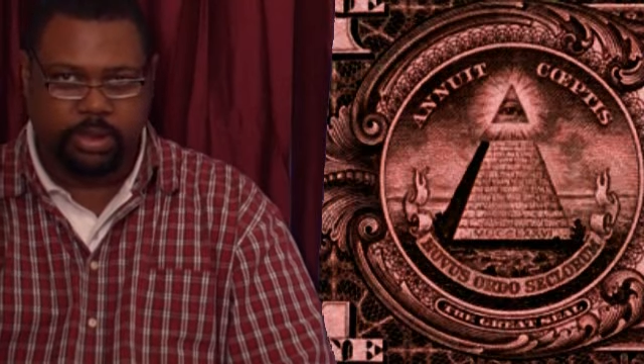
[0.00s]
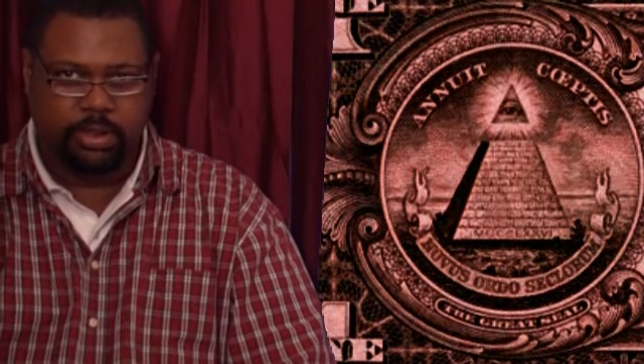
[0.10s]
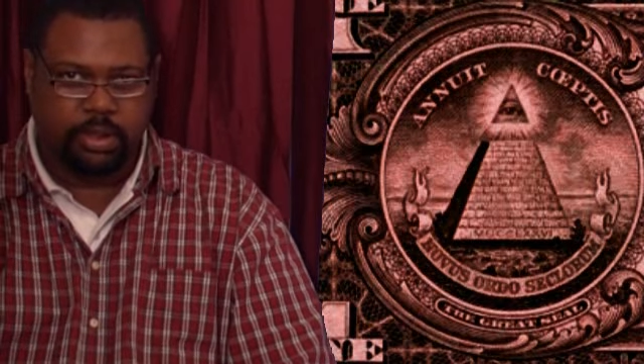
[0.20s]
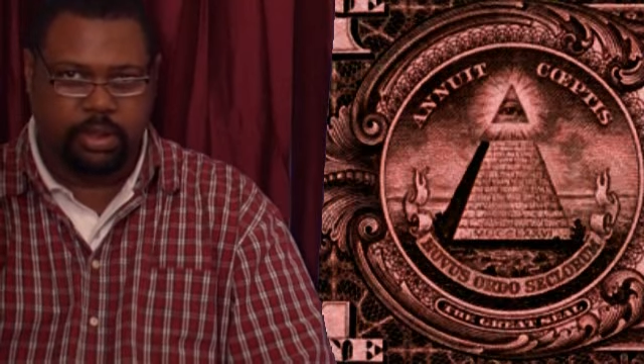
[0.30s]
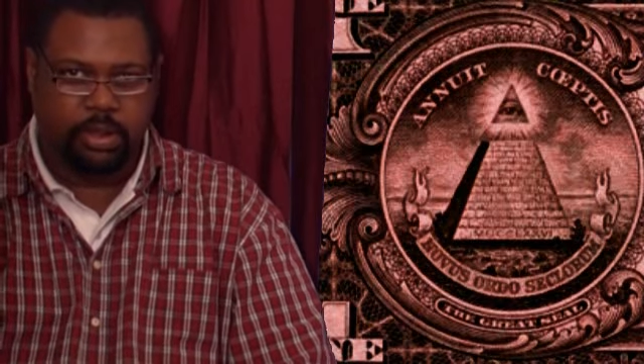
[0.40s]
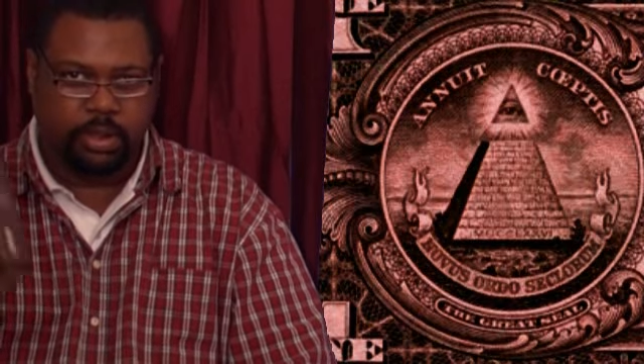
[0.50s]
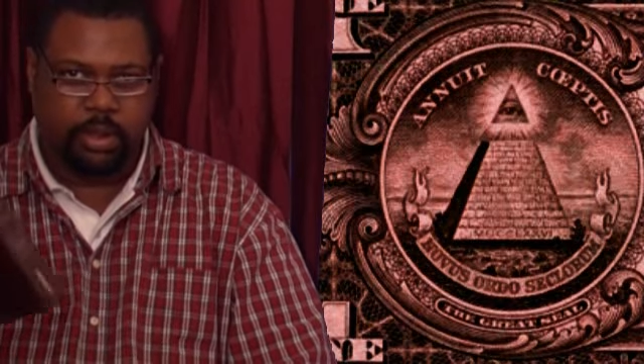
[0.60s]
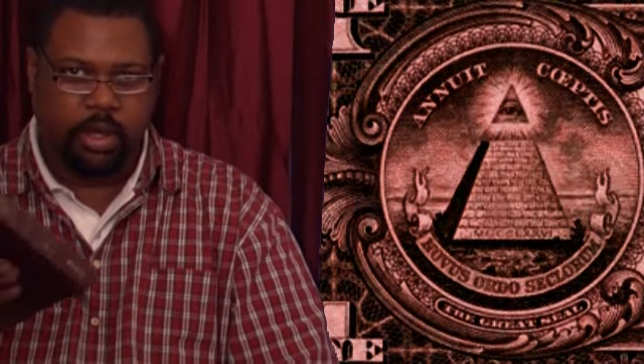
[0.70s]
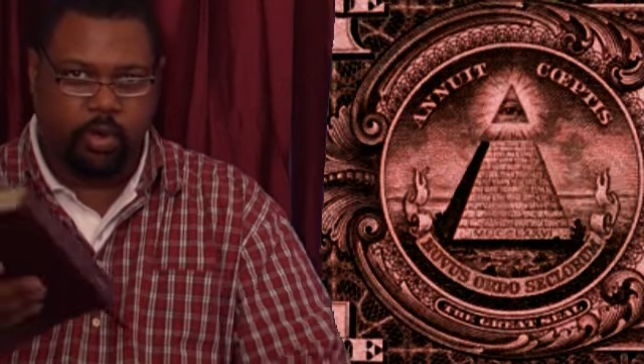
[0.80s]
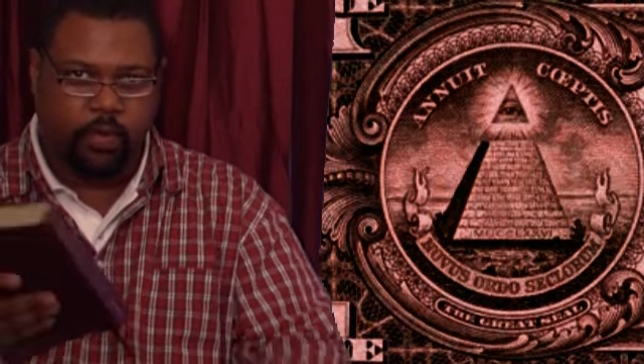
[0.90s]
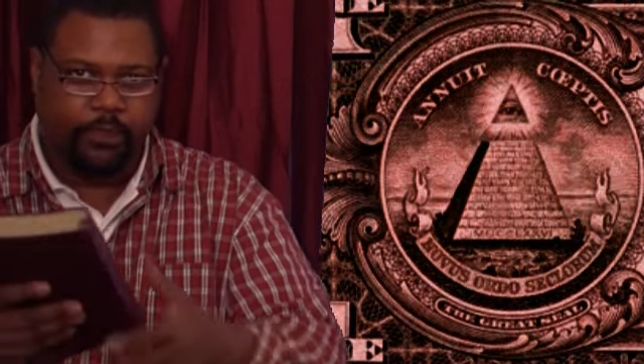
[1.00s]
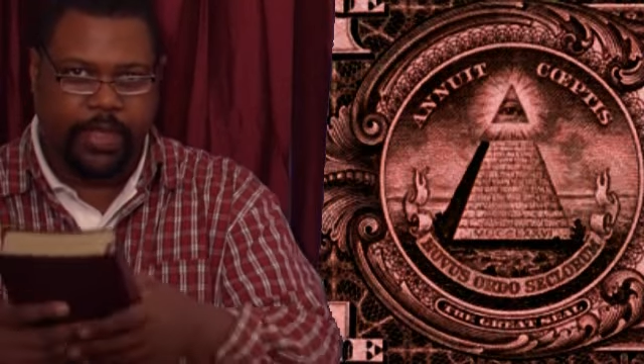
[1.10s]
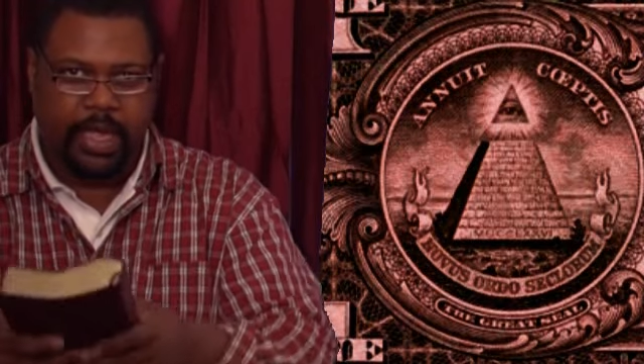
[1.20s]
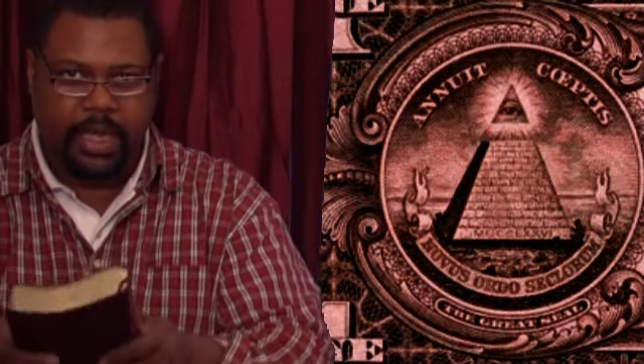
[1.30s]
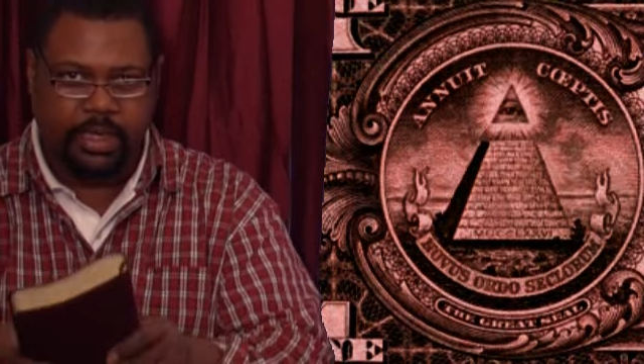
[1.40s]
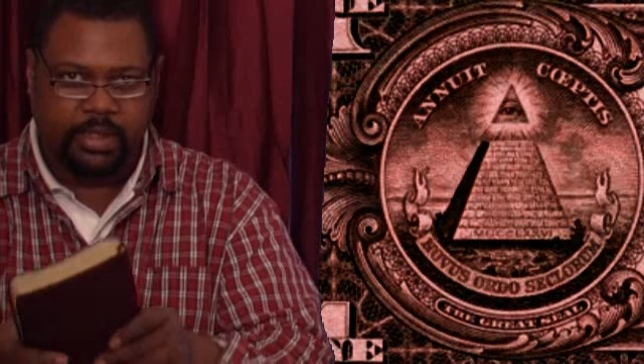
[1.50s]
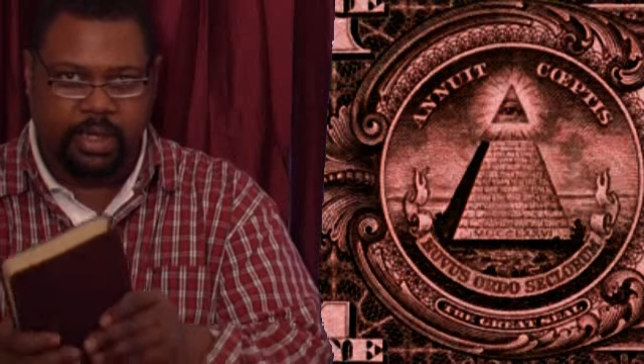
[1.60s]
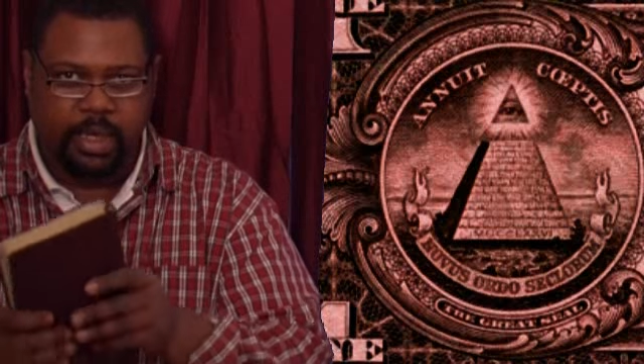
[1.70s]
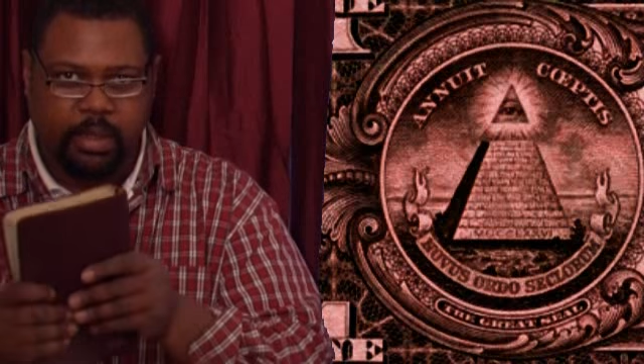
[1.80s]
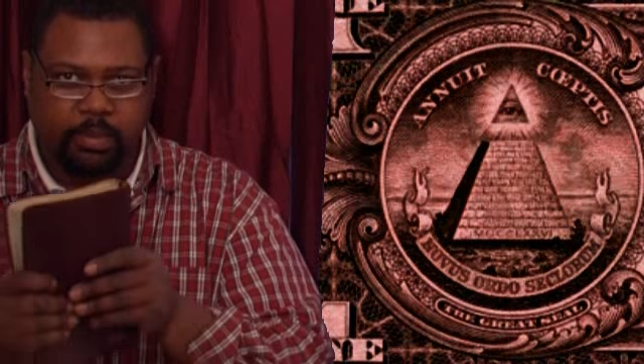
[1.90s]
this is good. I hold
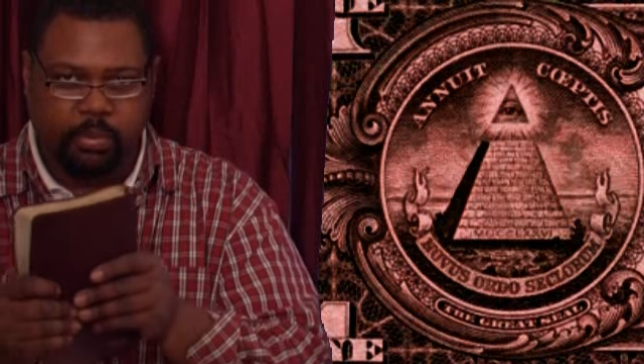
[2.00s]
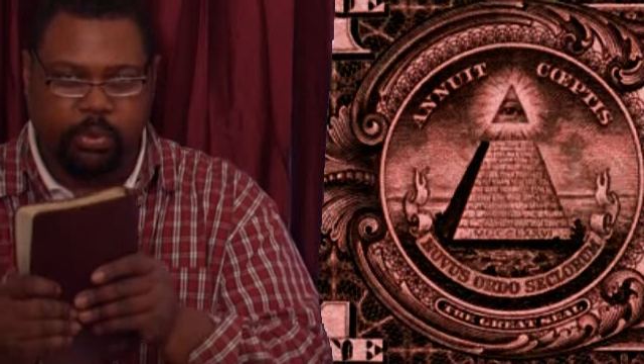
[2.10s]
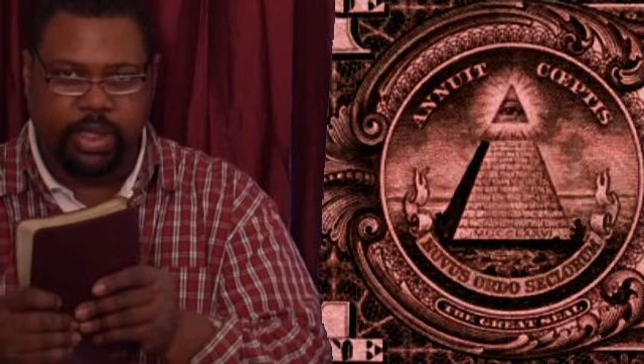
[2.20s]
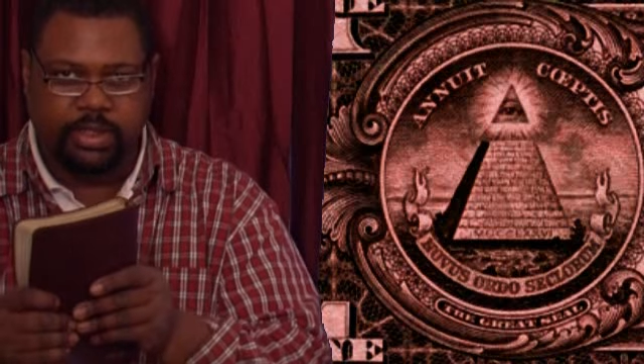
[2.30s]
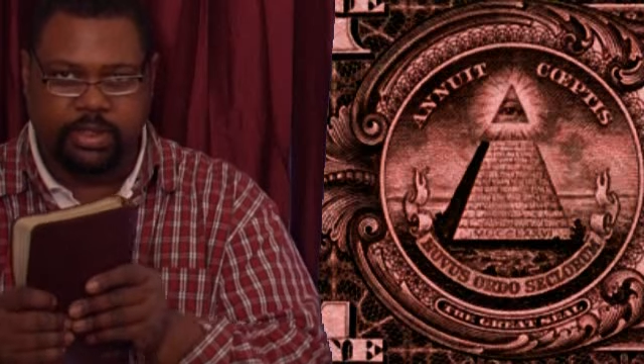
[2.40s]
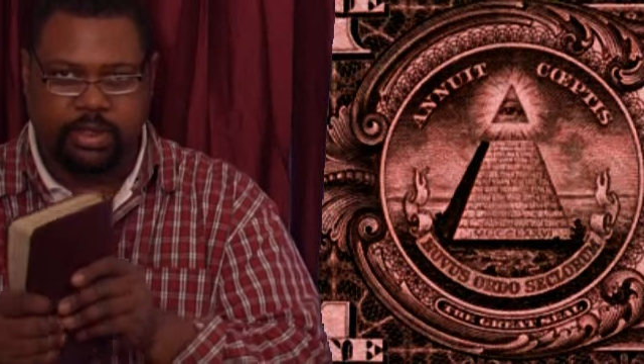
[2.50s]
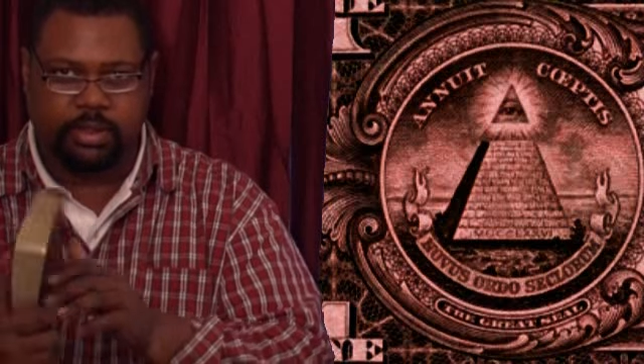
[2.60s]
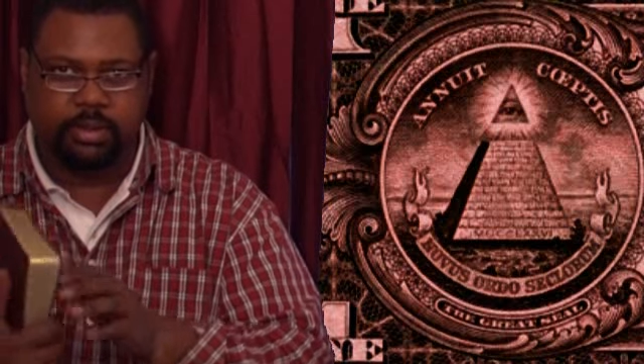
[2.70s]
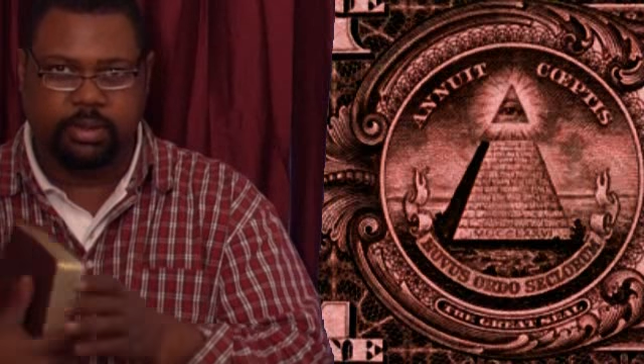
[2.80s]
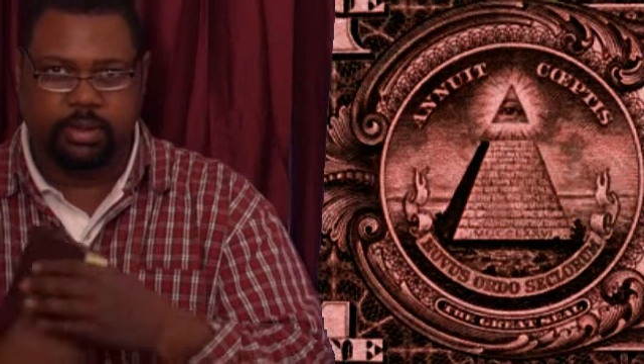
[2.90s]
fast. I embrace it.